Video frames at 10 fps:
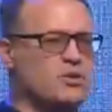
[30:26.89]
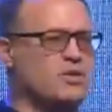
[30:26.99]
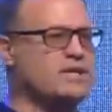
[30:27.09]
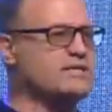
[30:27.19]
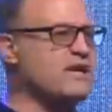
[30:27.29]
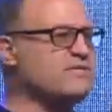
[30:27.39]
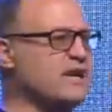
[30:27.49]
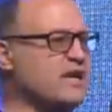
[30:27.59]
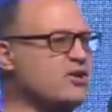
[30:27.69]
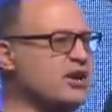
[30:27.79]
when kids have the
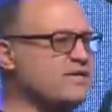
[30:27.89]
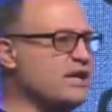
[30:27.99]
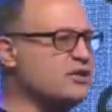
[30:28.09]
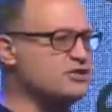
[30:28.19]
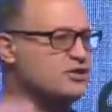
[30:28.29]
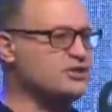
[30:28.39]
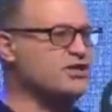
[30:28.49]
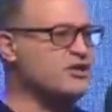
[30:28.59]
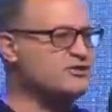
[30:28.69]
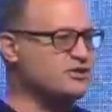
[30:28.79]
internet, they can search
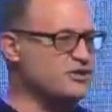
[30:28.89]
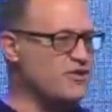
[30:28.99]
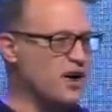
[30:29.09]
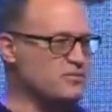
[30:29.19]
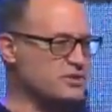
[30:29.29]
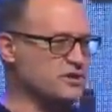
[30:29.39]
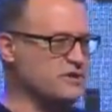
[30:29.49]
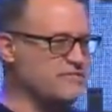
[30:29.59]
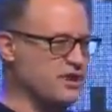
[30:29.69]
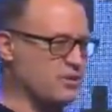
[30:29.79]
dozens of options
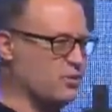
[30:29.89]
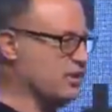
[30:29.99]
and find the